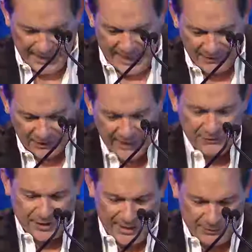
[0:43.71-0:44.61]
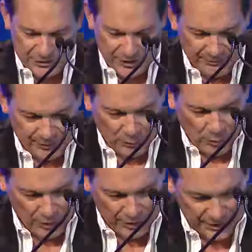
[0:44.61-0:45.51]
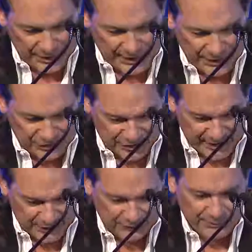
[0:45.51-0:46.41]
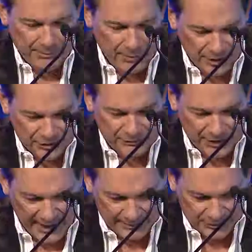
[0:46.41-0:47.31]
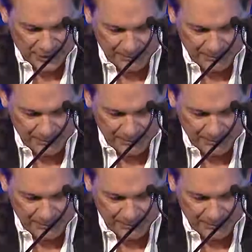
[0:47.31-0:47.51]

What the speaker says: and the Lifetime Achievement Award in Genetics from the March of Dimes.